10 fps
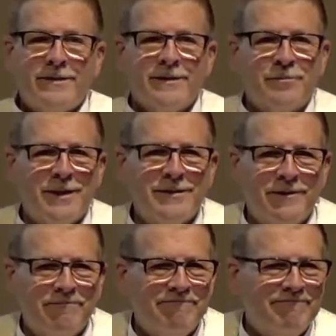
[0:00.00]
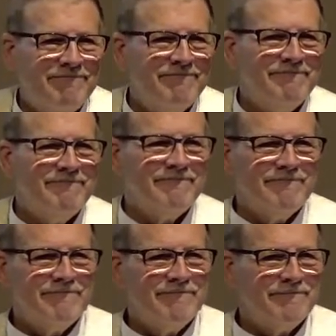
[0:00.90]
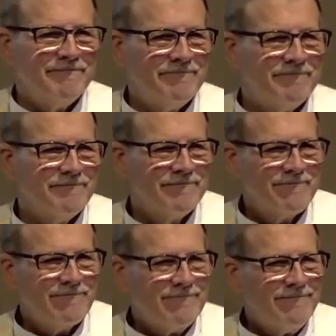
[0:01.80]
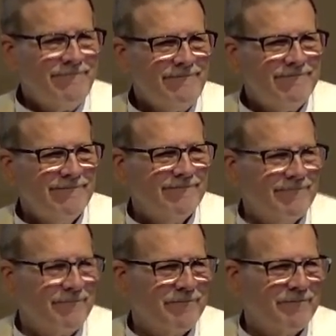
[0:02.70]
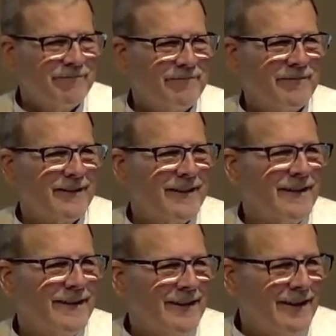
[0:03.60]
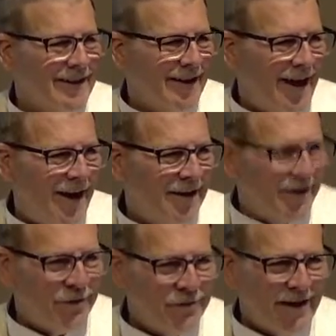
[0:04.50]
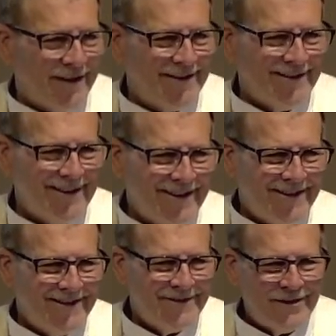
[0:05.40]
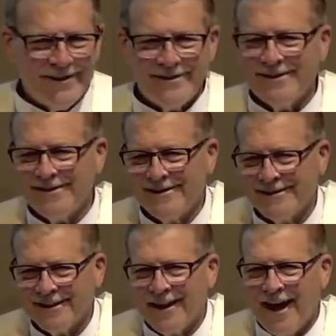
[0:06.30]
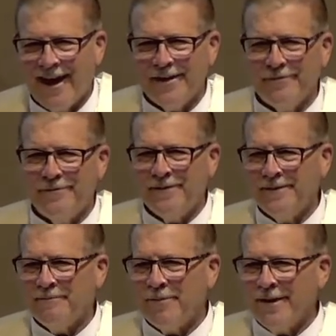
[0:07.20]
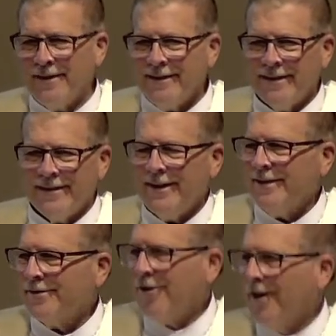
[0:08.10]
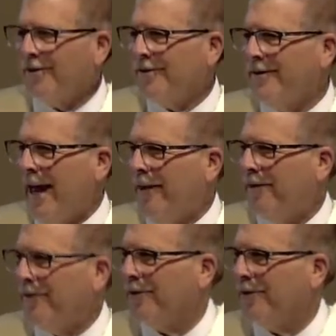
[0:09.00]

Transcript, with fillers: is risen. He is risen indeed. Hallelujah. Hallelujah. Jesus is alive, and he has conquered death and